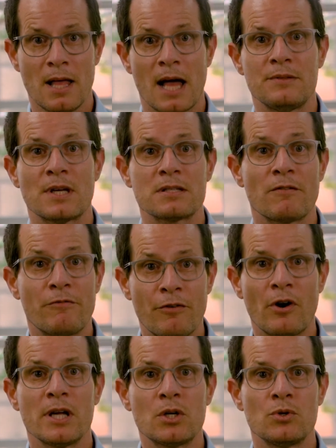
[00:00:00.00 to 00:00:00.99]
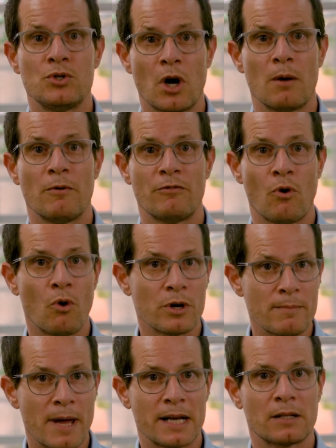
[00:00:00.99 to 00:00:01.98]
and does a very good job of
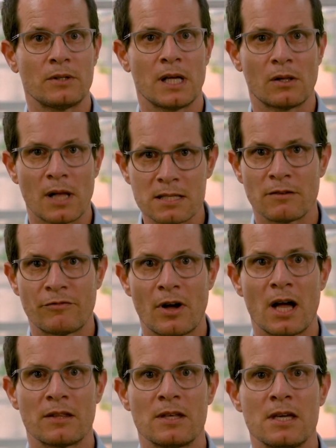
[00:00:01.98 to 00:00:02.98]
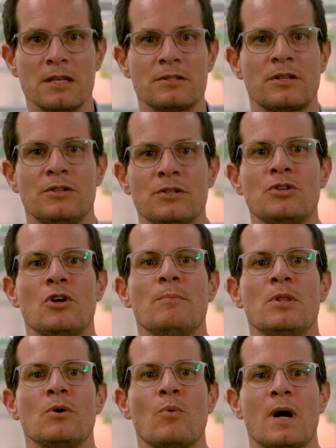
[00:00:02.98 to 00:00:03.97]
automatically classifying these to
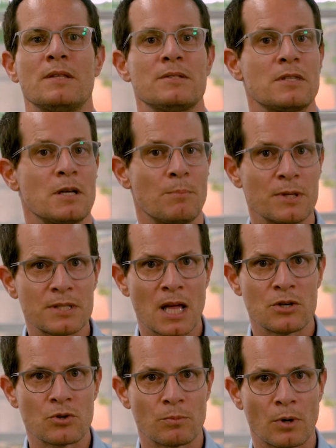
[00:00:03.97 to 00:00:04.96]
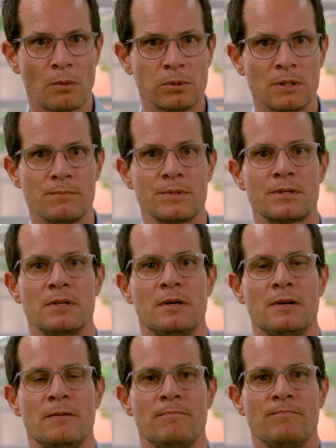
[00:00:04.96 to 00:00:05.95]
determine the ones that are potential problems.
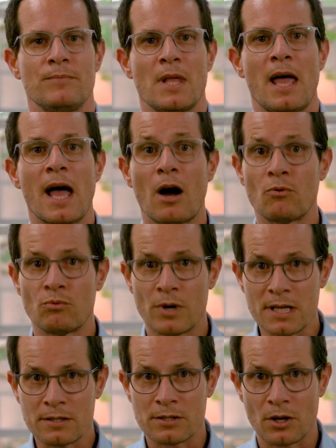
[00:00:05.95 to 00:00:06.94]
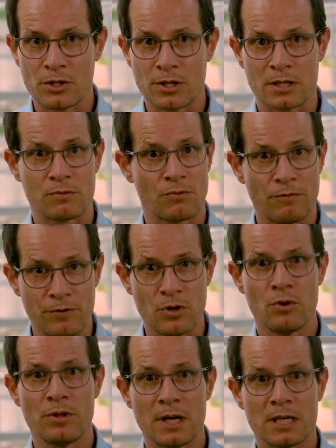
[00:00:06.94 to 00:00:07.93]
Our researchers
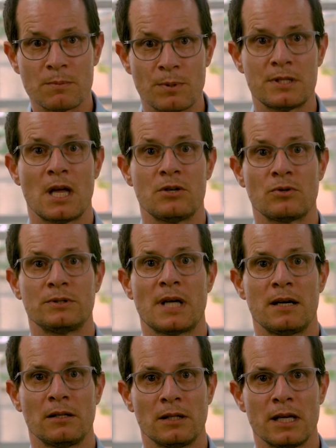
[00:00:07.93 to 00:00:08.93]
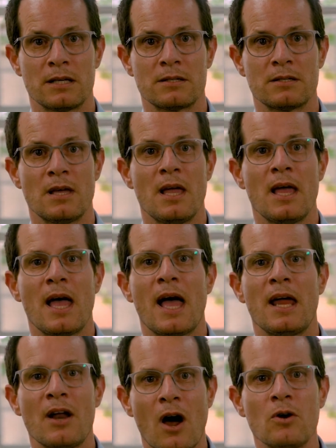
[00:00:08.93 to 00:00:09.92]
review these potential data leaks
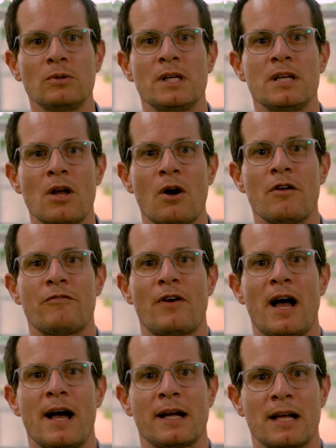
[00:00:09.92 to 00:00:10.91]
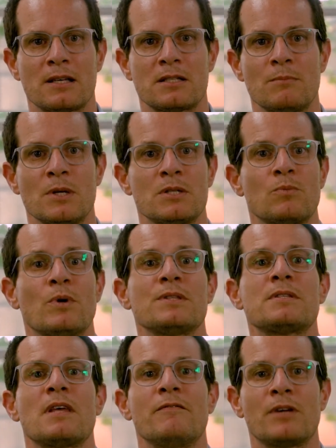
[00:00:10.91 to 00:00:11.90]
and only notify our customers
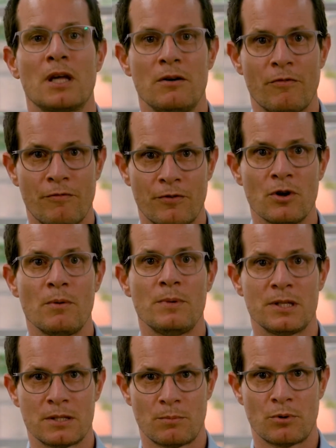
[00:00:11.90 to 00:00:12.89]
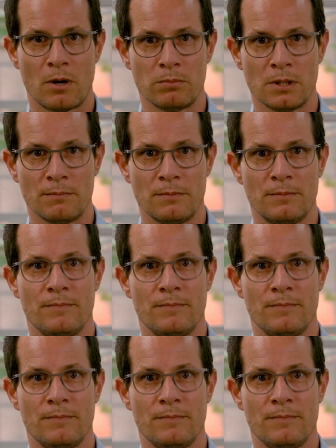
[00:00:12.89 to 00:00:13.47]
once they've confirmed it's a problem.